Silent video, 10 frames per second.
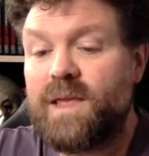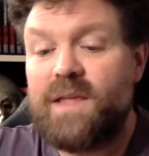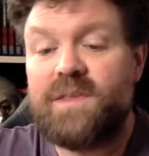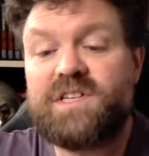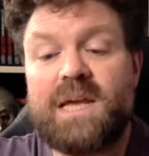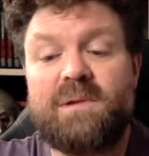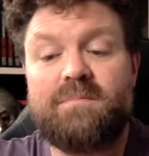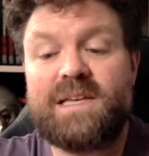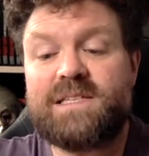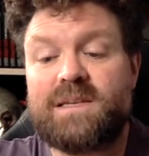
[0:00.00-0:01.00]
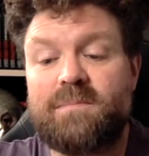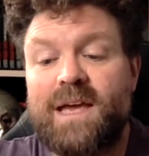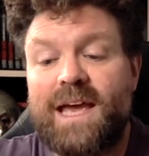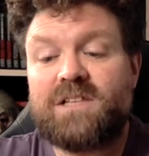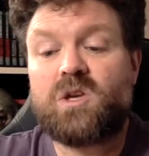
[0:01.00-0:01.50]
The demon missed him,
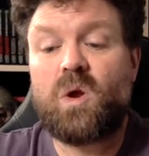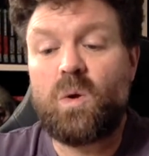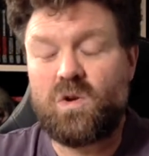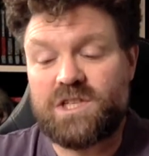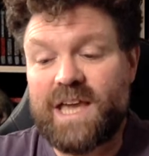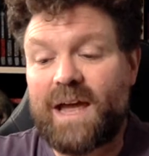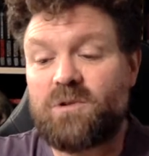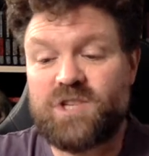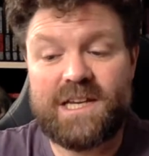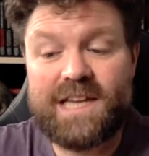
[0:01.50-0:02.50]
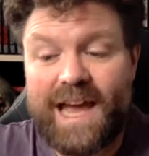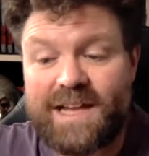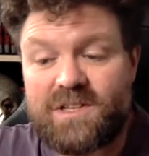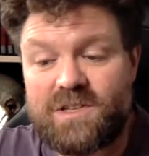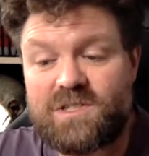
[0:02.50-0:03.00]
its claws gouging
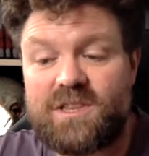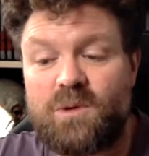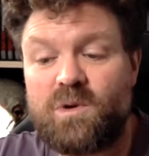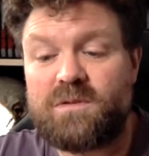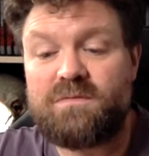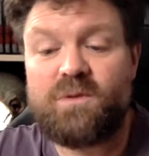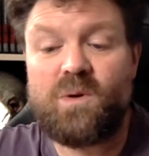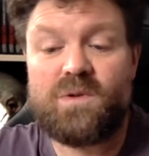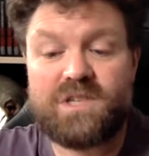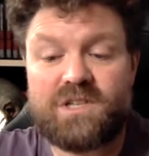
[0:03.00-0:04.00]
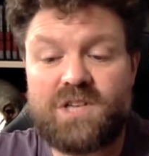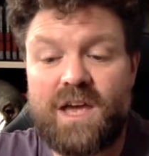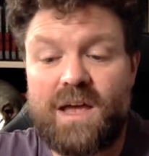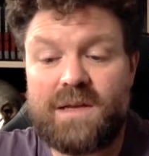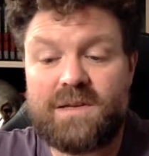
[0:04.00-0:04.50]
canyons in the wooden floor as it
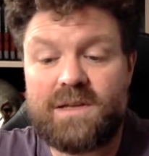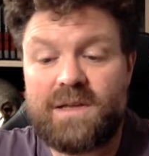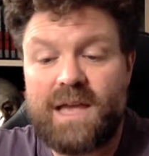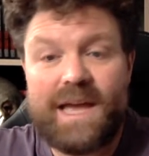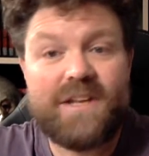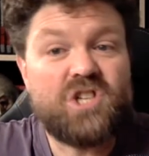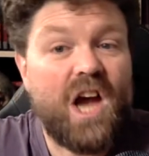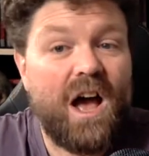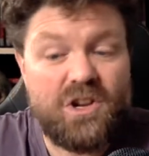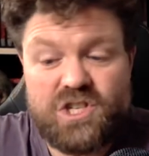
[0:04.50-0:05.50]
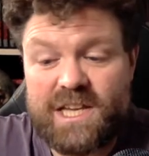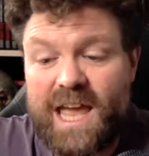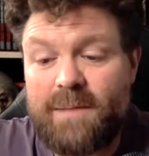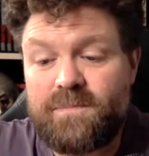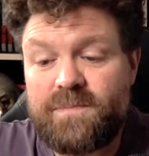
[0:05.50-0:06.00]
turned. It charged
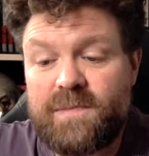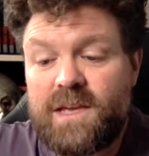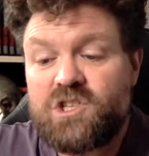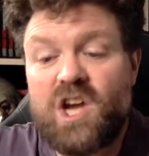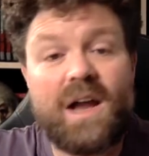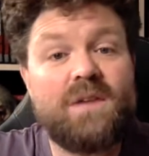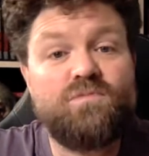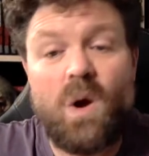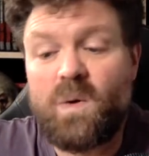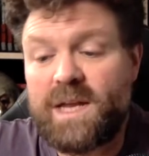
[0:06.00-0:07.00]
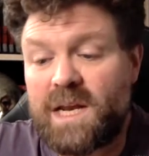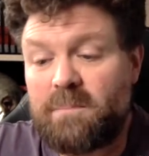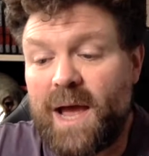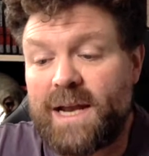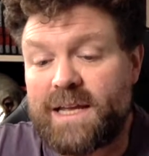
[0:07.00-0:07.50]
again, Charlie rolling in a
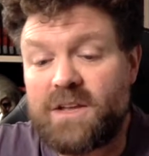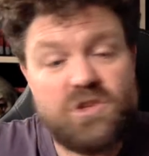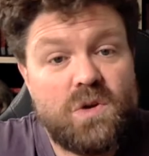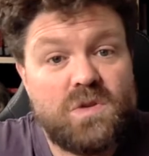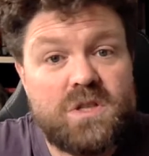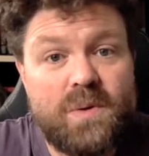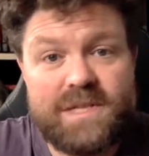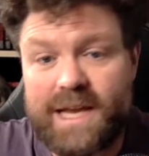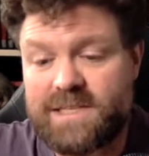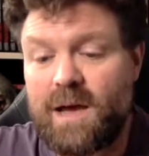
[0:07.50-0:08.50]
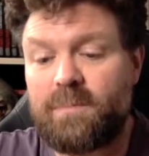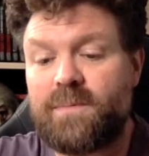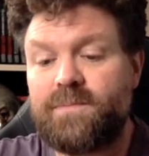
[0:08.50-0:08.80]
panic, too slow to get up.